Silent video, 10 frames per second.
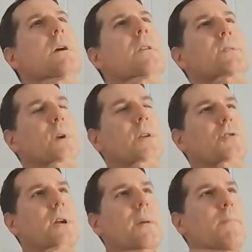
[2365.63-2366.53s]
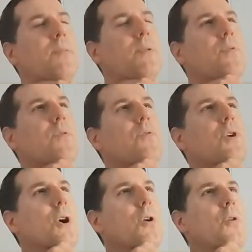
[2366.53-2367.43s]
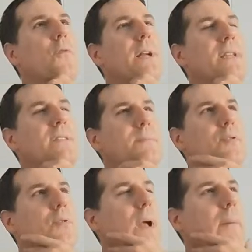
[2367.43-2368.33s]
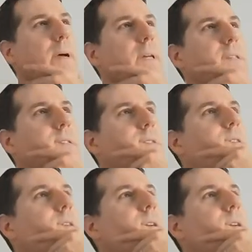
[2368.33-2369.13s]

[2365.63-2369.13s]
So, we're not trying to prove, that's the premise.